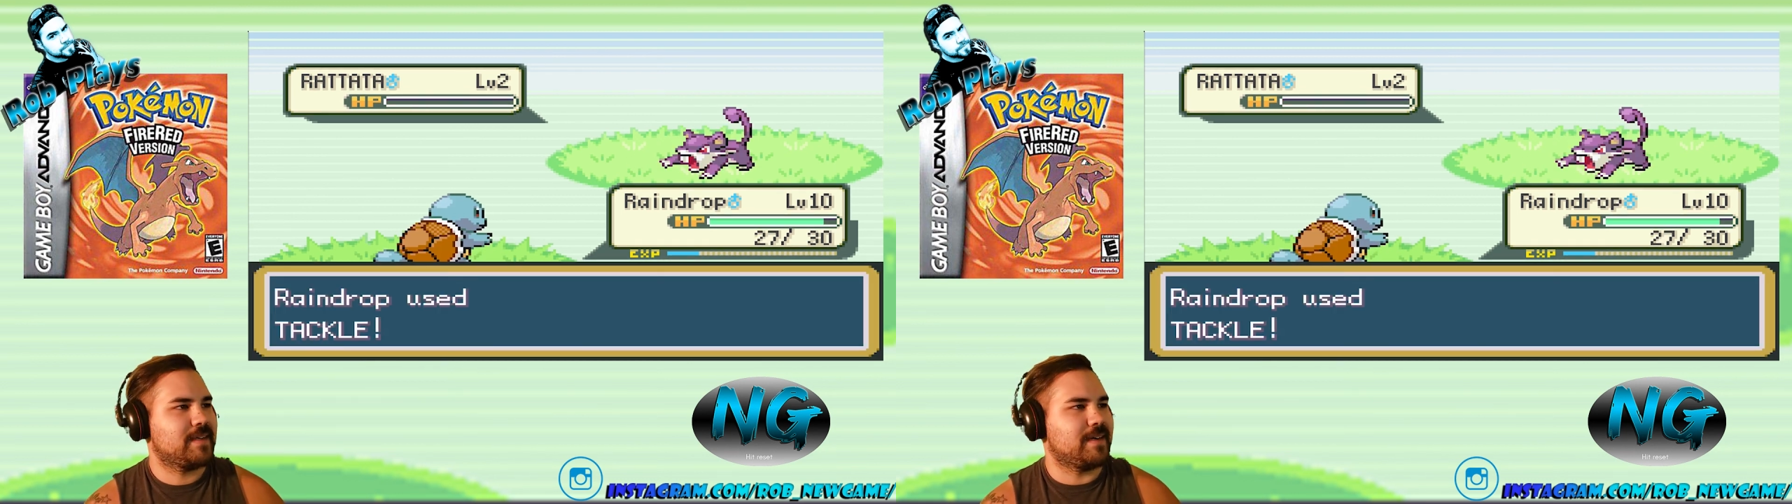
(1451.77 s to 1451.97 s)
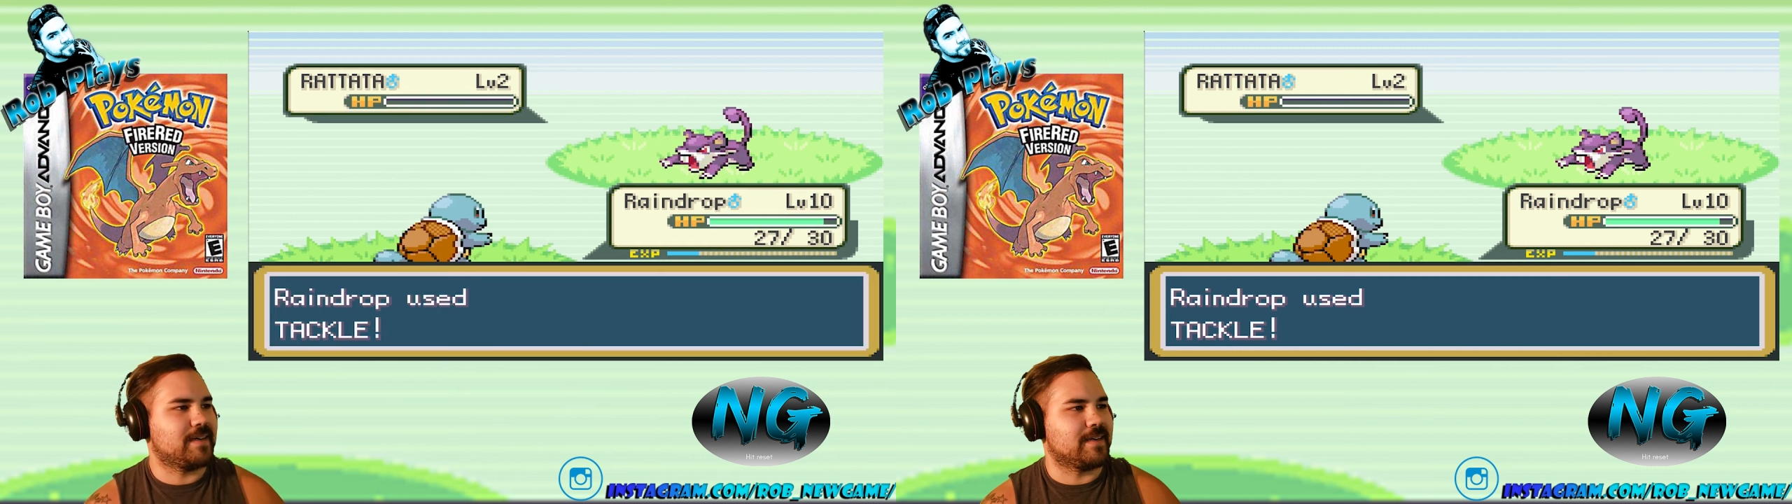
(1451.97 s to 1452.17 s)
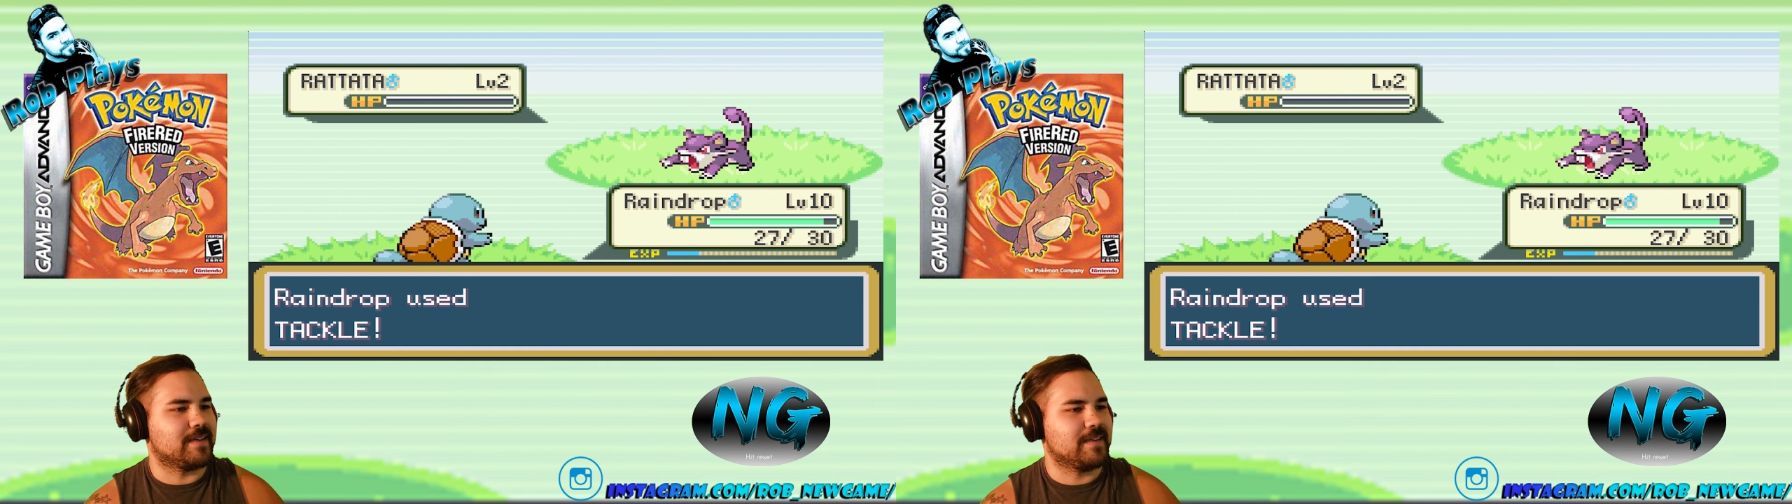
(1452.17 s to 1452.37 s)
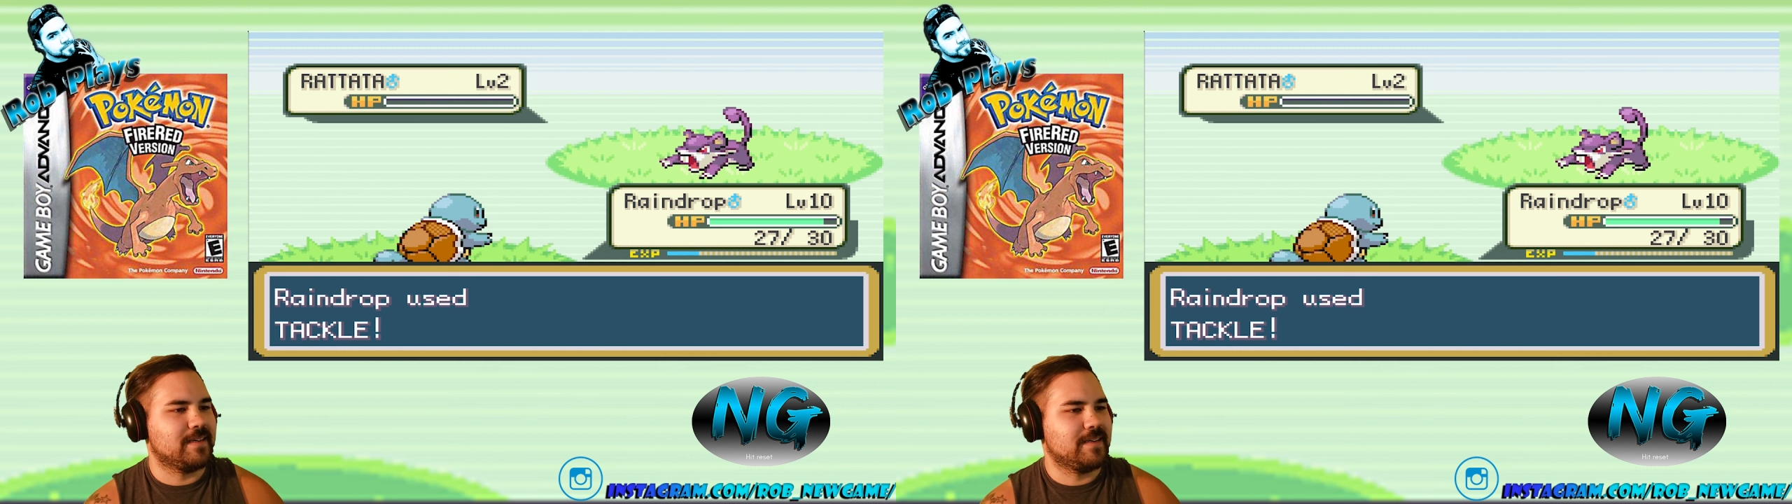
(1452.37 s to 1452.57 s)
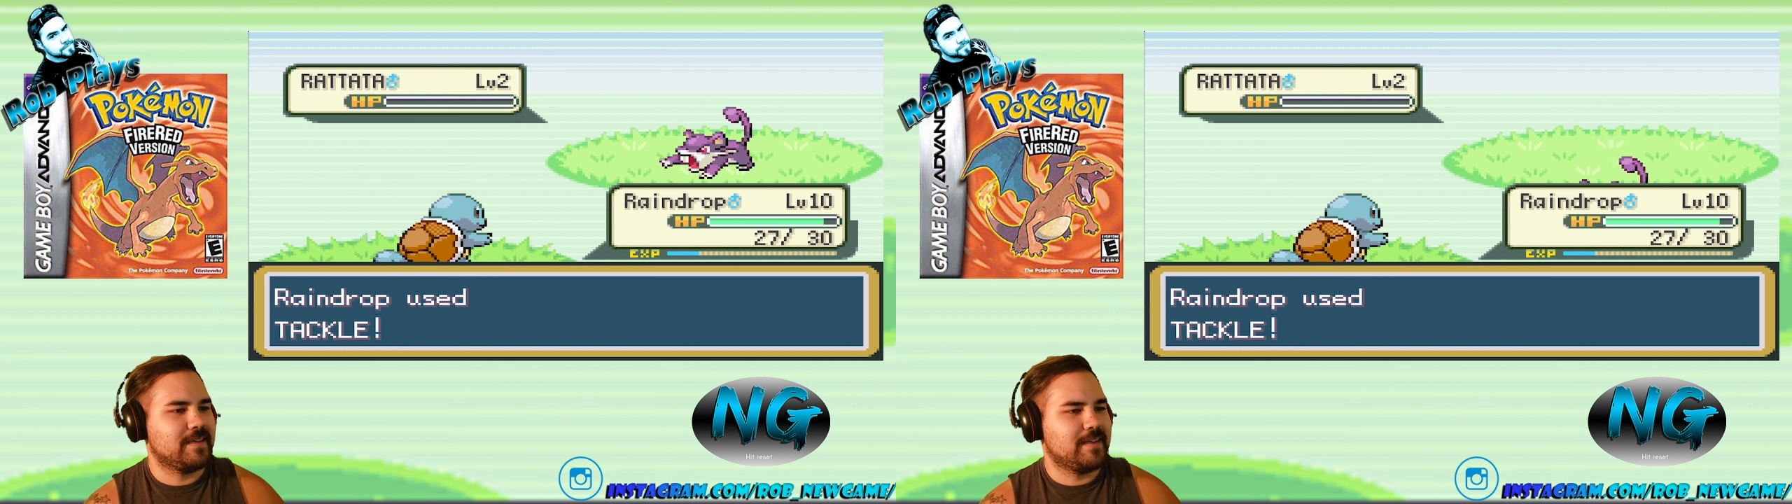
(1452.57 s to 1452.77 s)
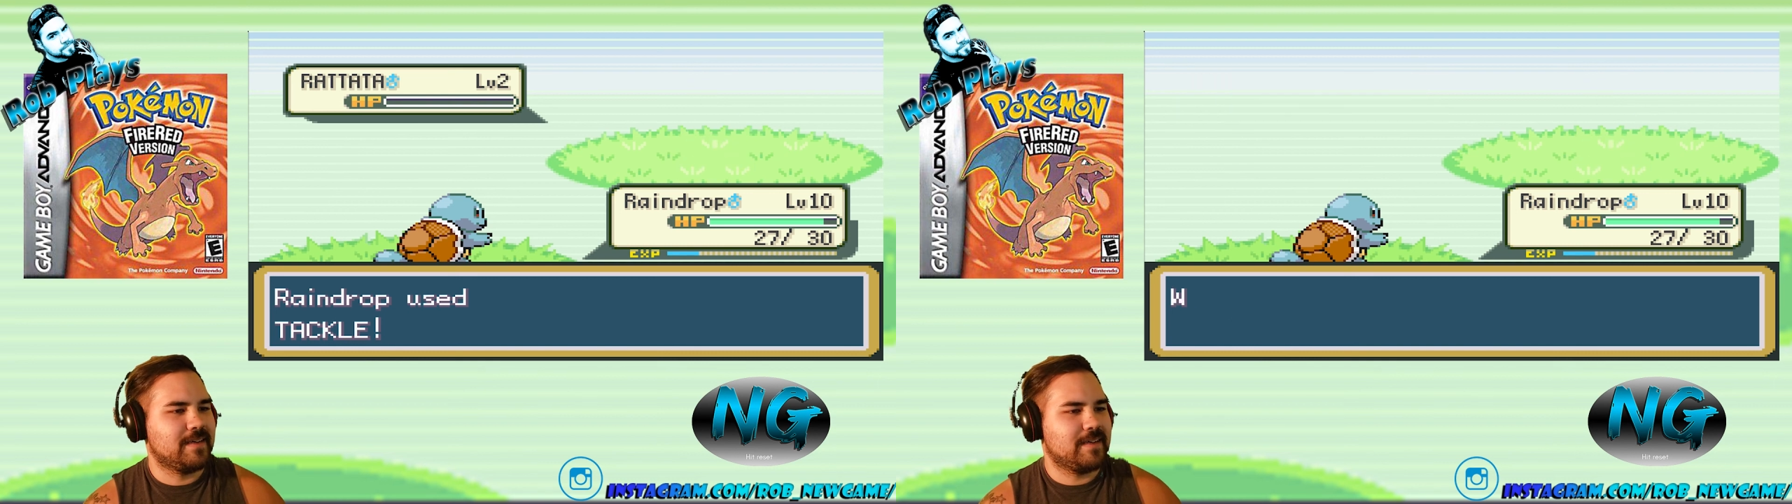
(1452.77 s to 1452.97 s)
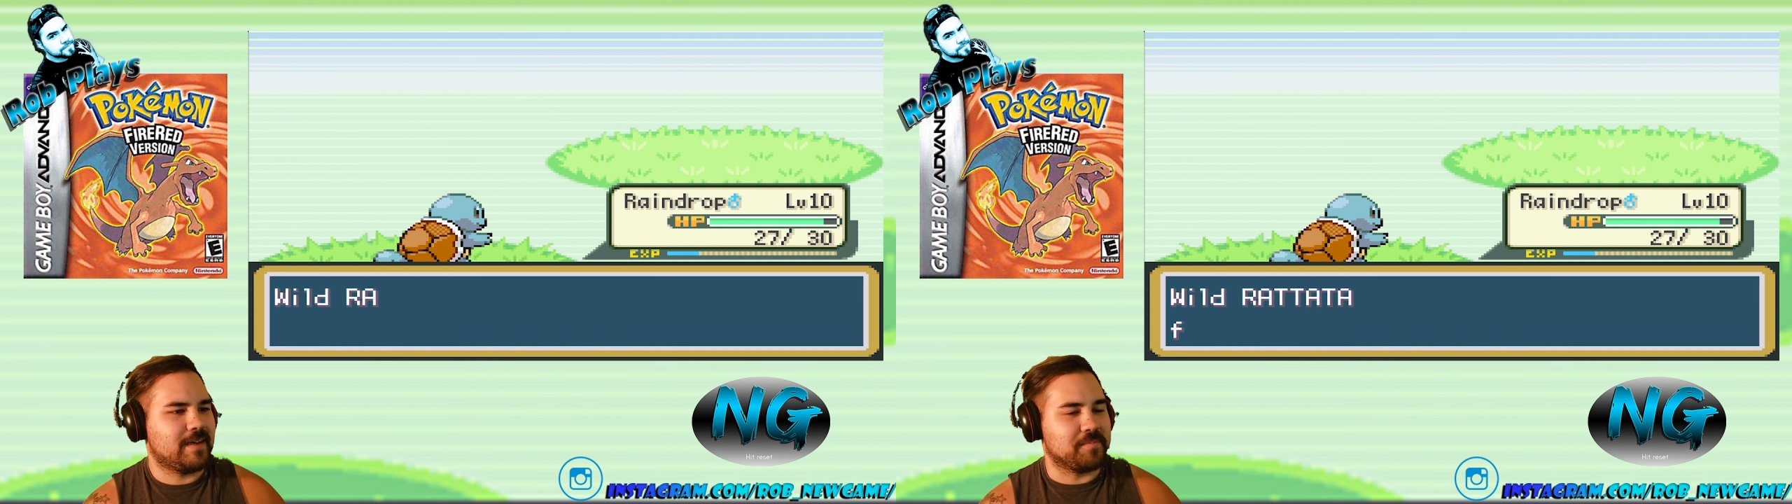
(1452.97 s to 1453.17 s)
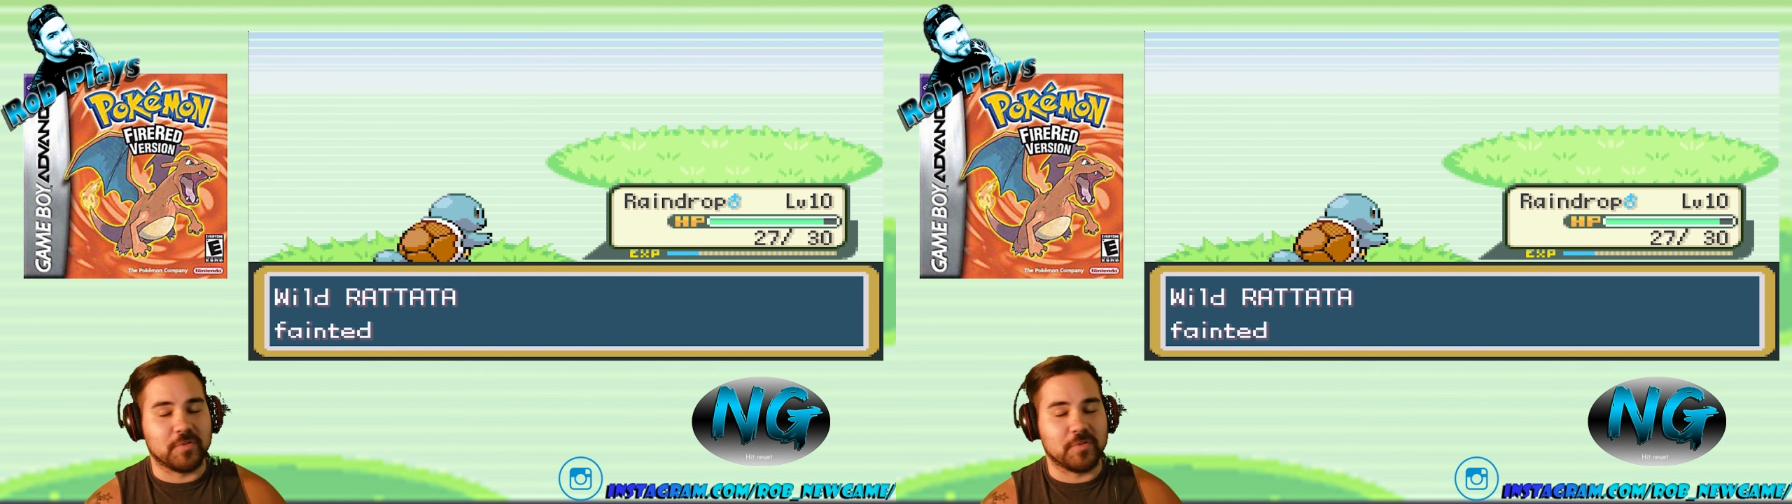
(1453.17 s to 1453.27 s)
Uh, I'm